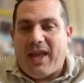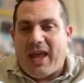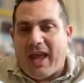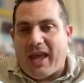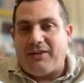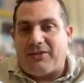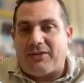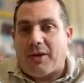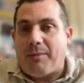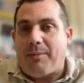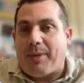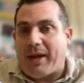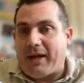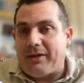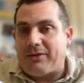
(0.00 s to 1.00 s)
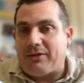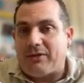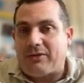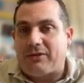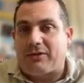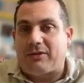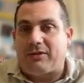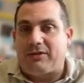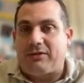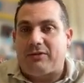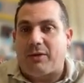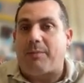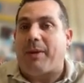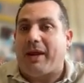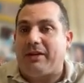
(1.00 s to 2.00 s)
and some paint
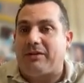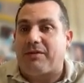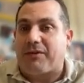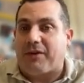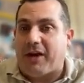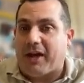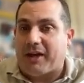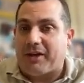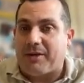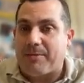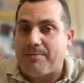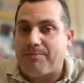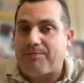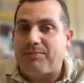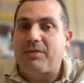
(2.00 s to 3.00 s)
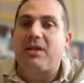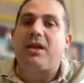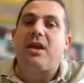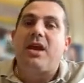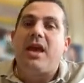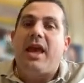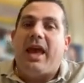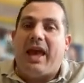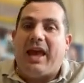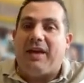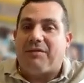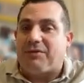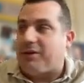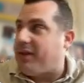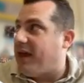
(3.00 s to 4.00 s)
to paint a flag.
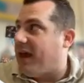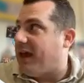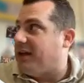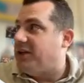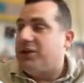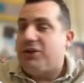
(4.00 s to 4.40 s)
After that,